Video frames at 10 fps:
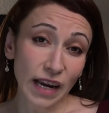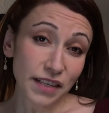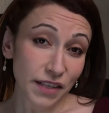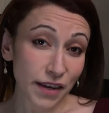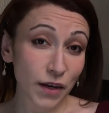I
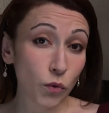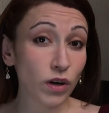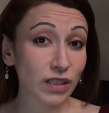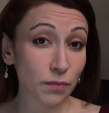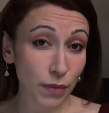say the
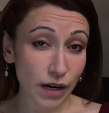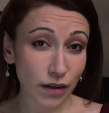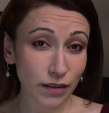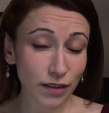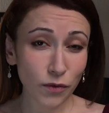word
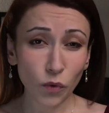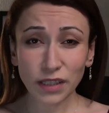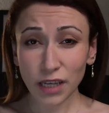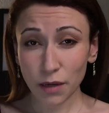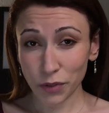bird, what
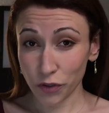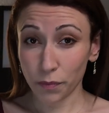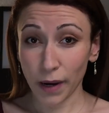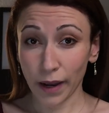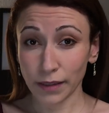comes to
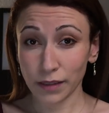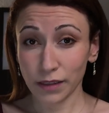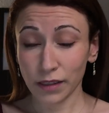mind?